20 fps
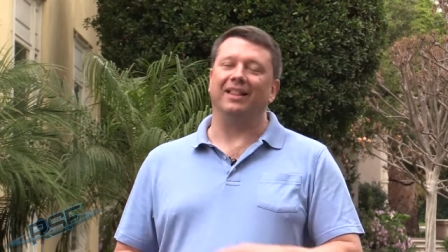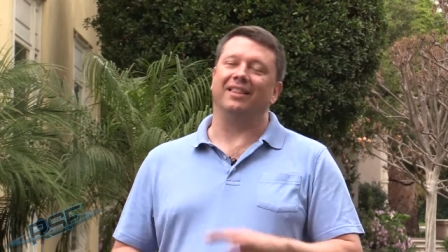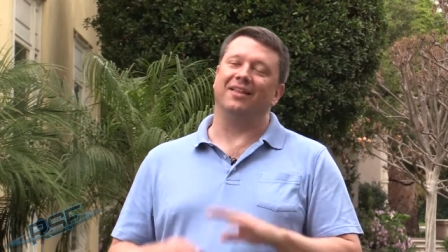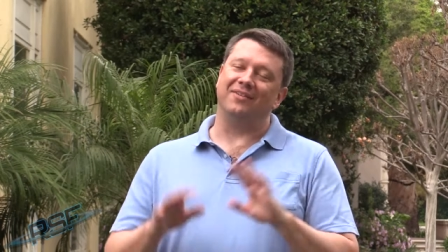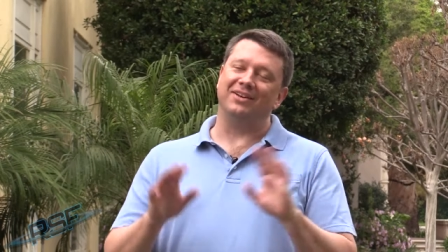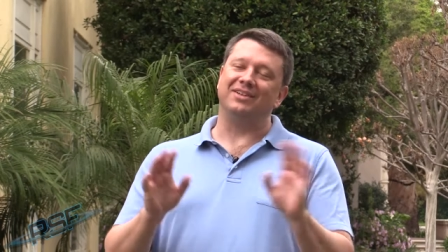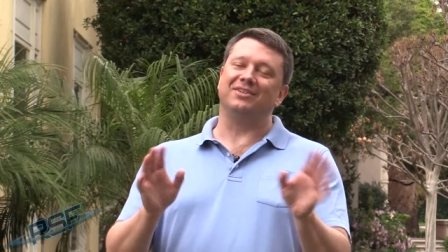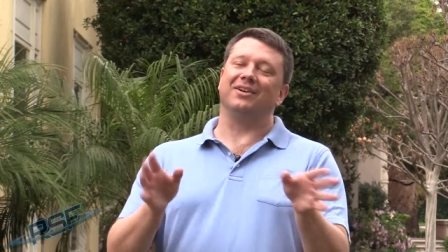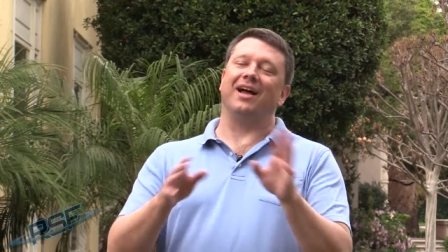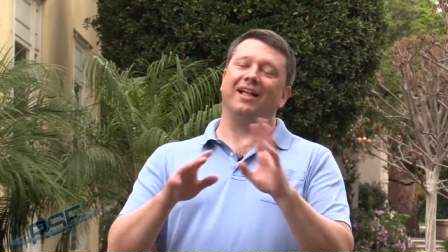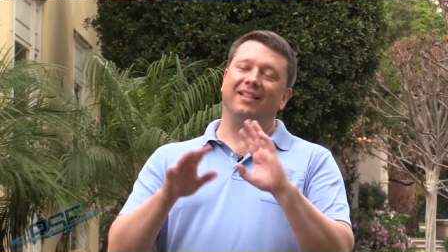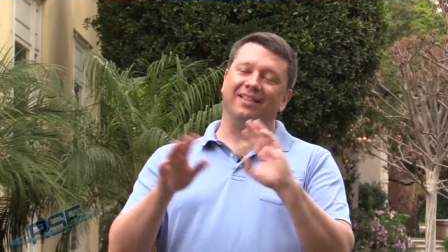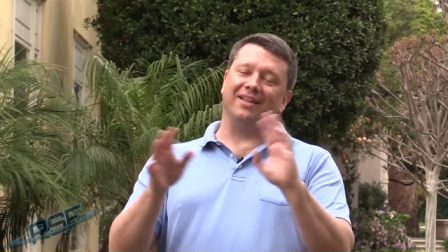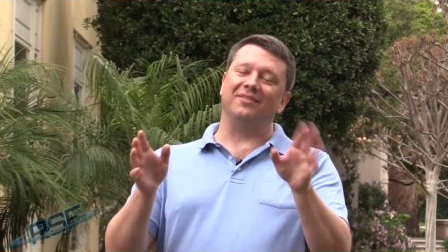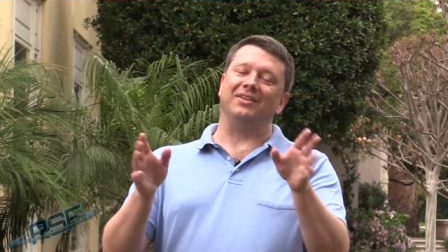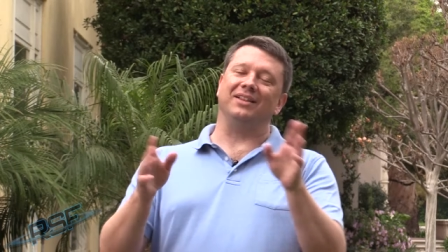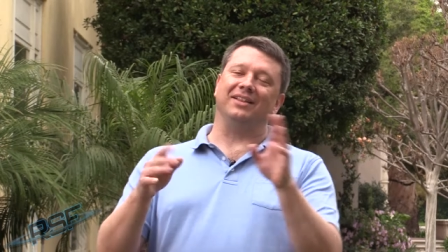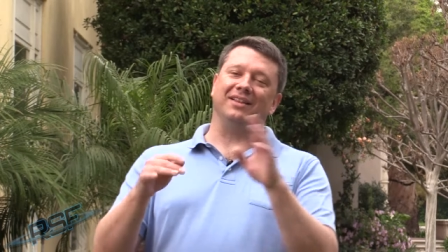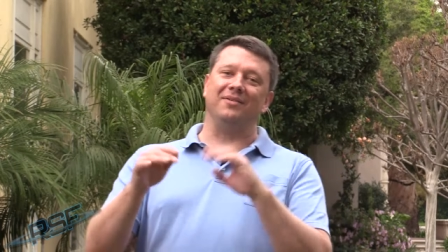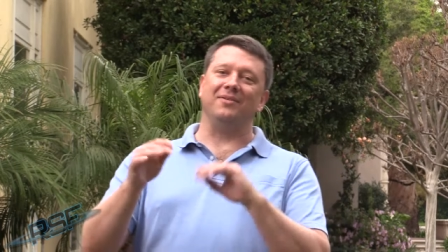let me try,
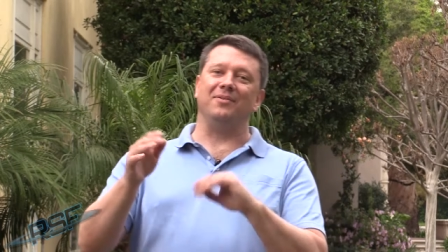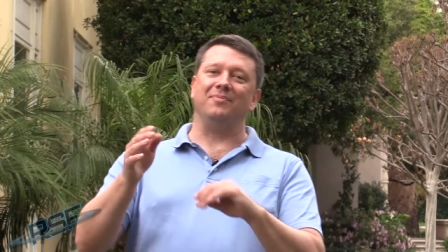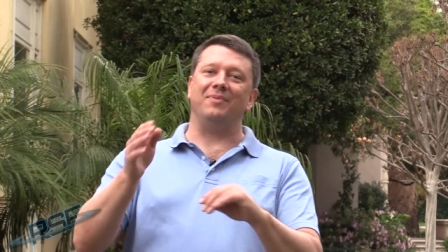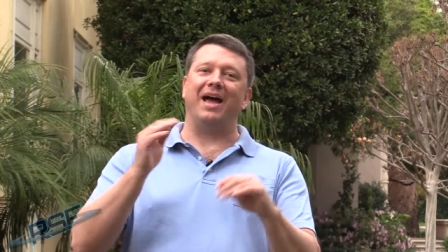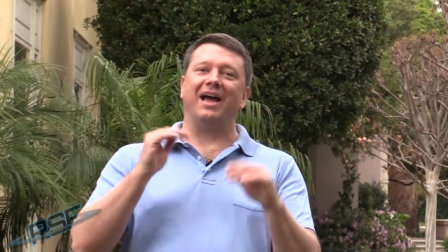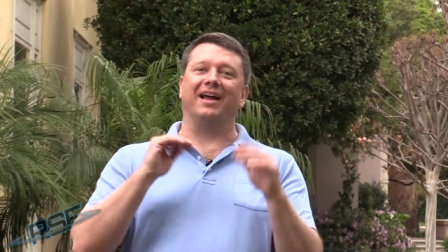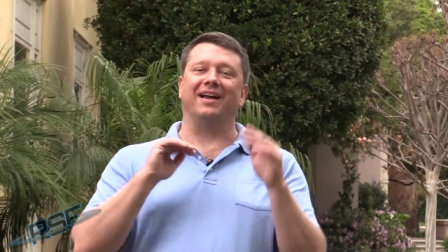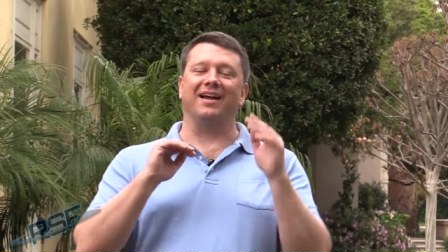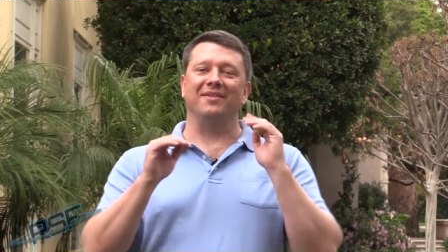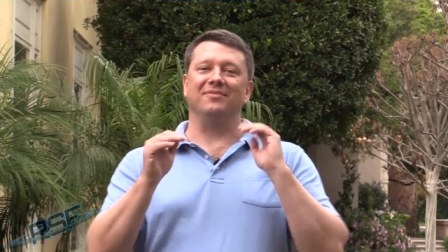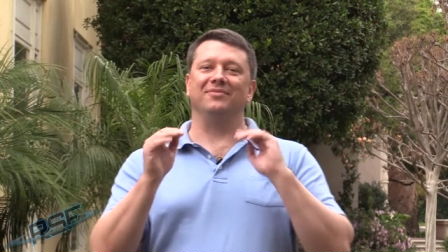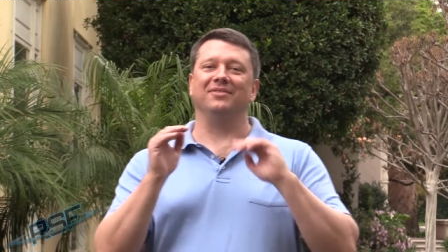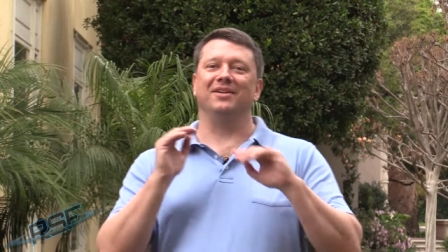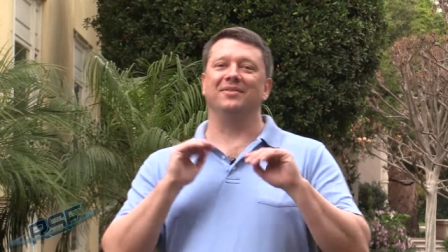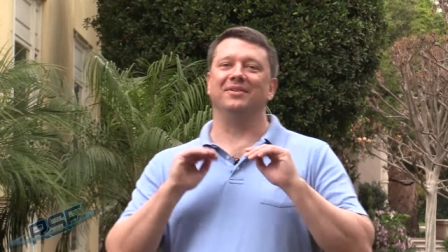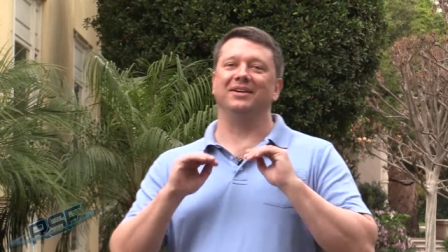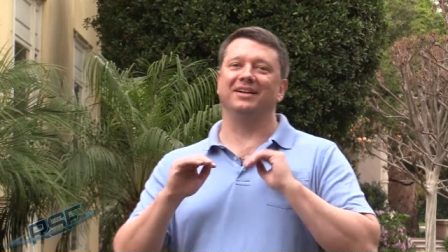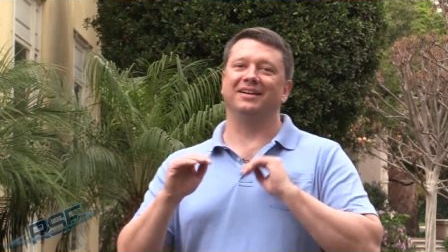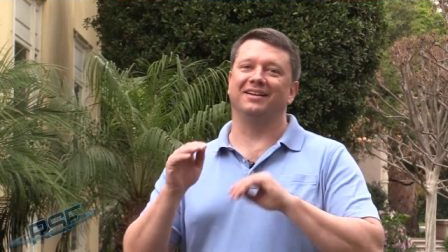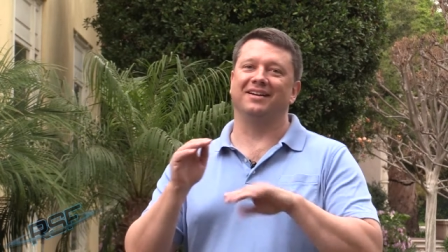let me, let me back up.
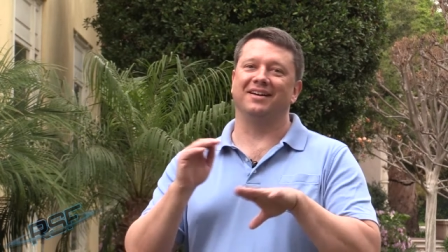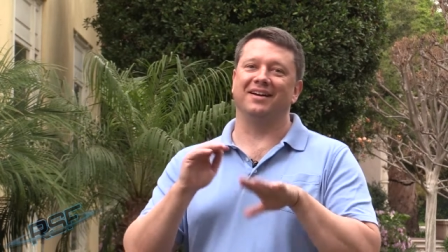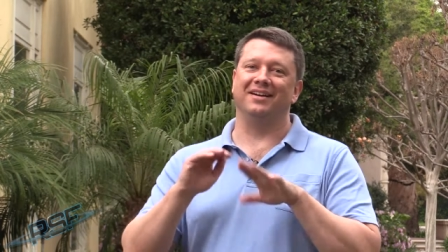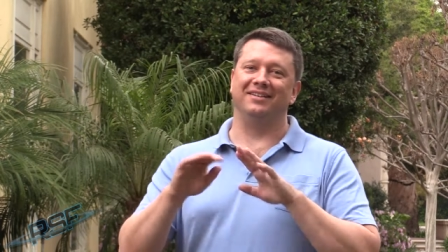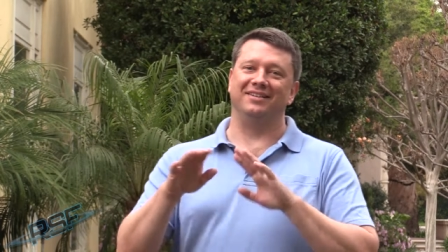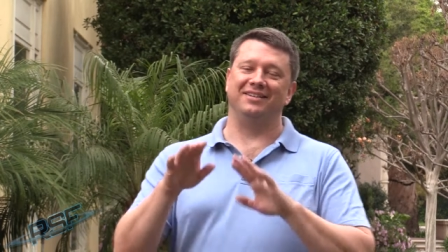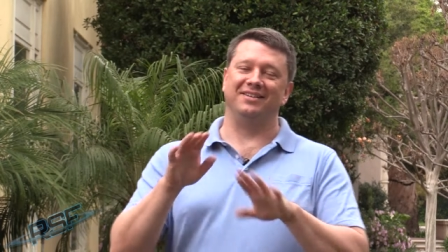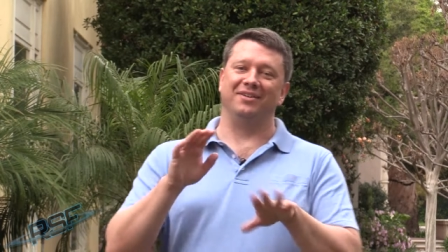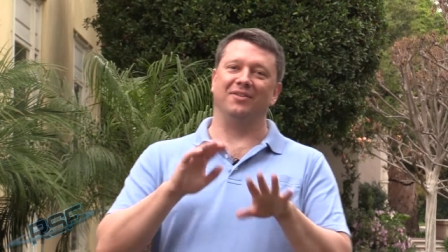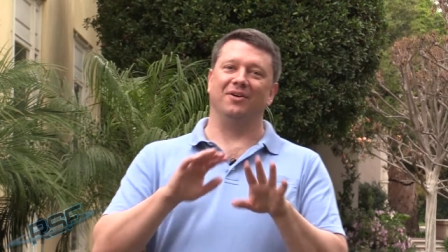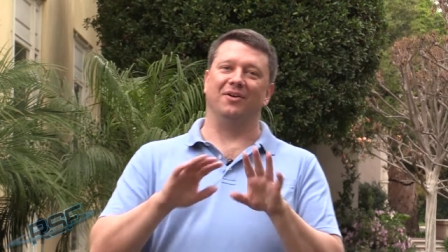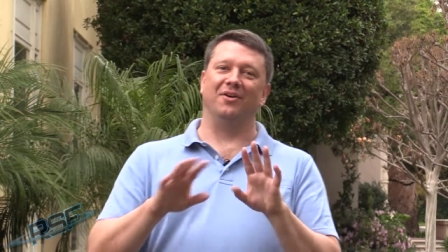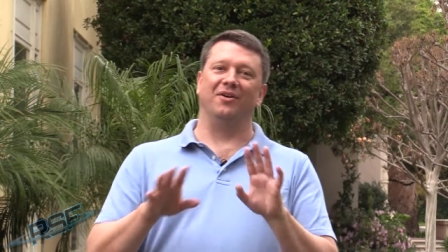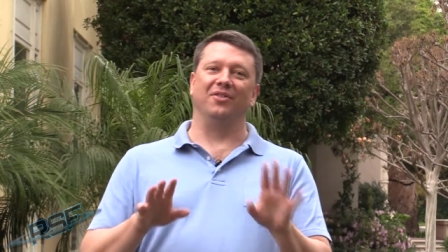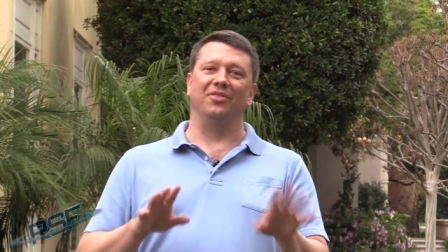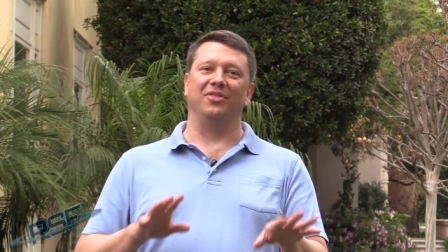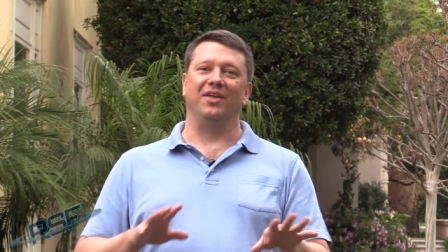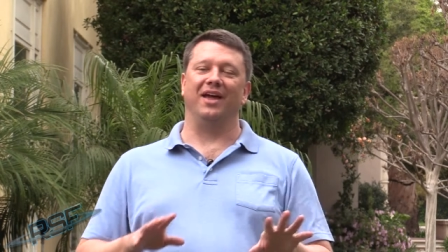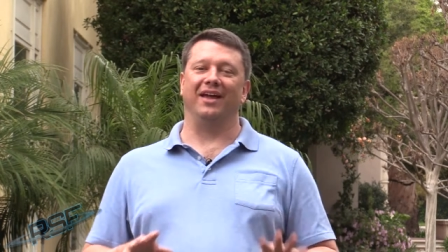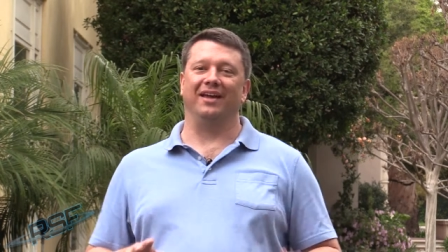Let me do the
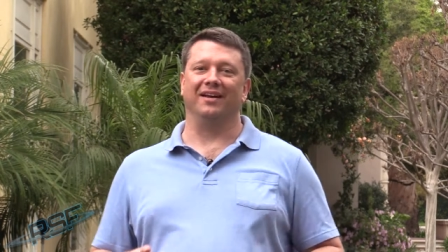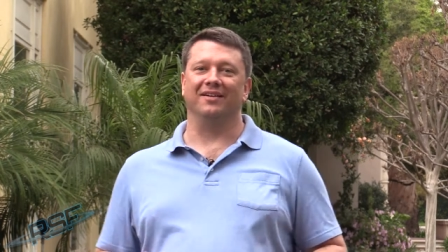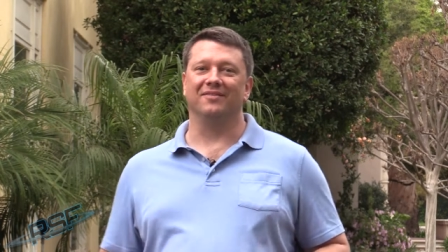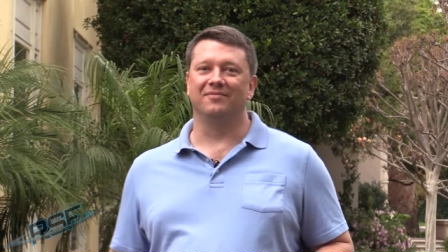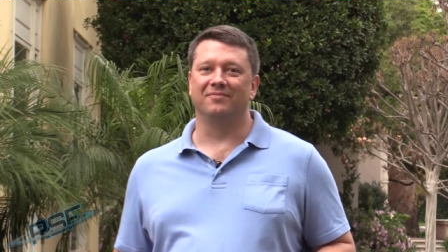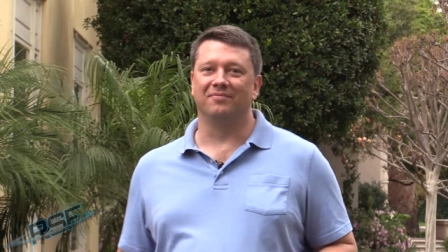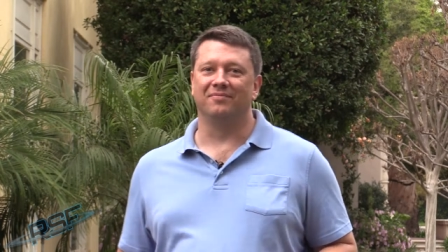whole thing.